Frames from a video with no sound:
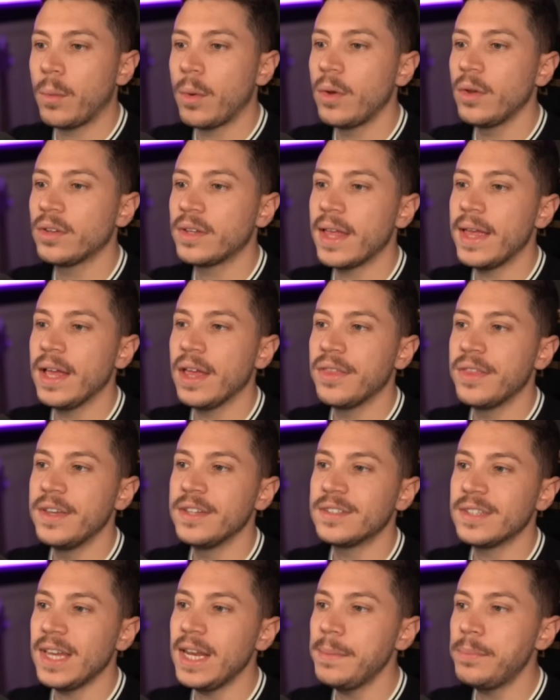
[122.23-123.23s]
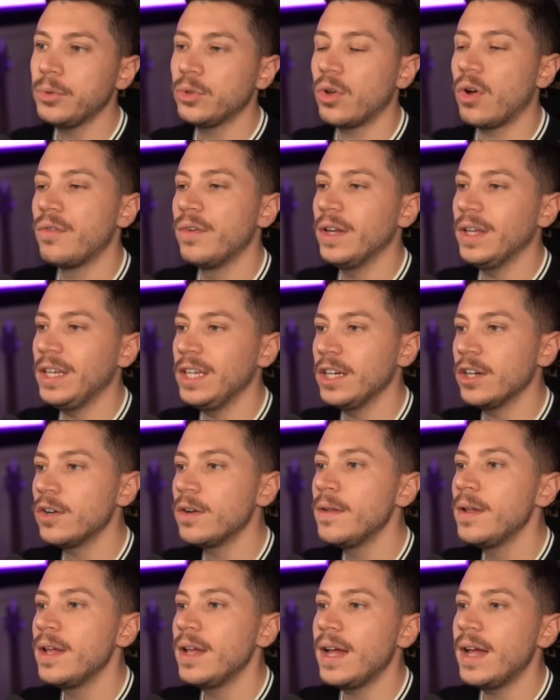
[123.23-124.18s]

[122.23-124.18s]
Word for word: we would take this input over here,